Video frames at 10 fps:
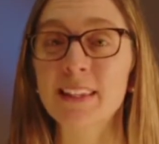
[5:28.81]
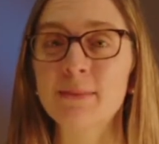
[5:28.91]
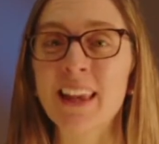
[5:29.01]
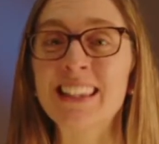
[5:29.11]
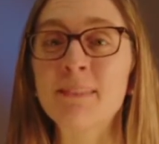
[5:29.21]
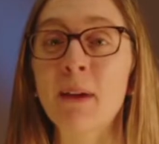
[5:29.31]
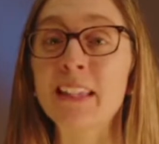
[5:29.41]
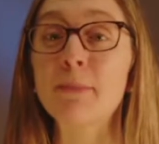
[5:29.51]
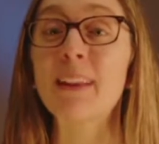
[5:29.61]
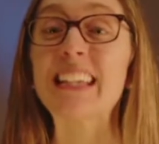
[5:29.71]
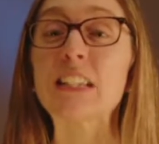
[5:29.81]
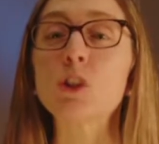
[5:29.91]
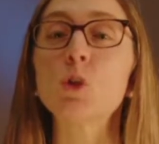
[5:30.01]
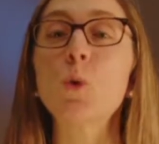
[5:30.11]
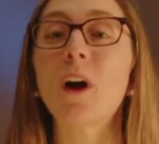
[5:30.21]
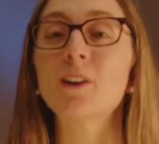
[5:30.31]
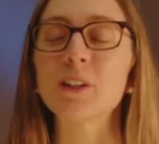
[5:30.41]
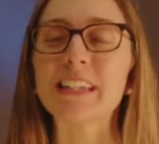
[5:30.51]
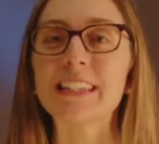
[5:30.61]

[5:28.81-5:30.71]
send, by spending $265